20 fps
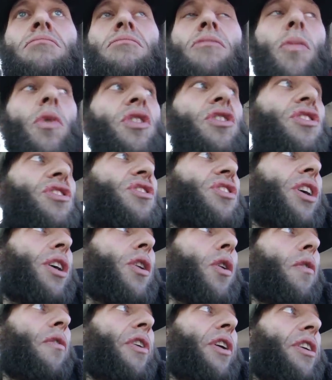Well, he's just
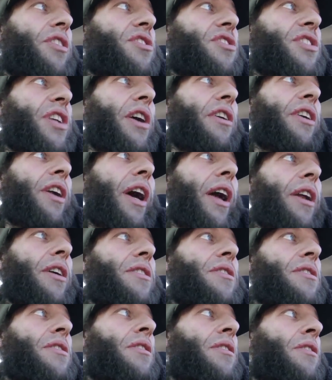sitting over there staring at
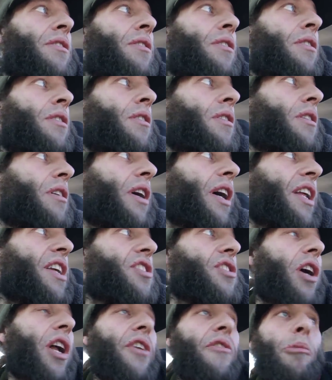us. Yeah.
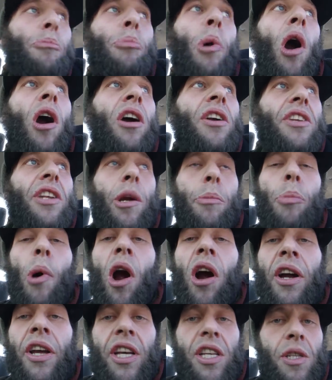He's not even parked in a
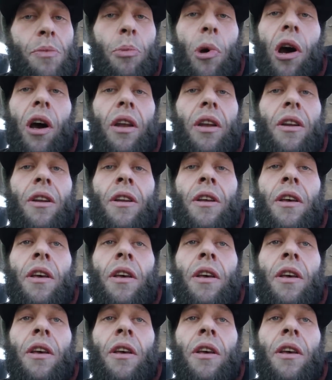parking spot.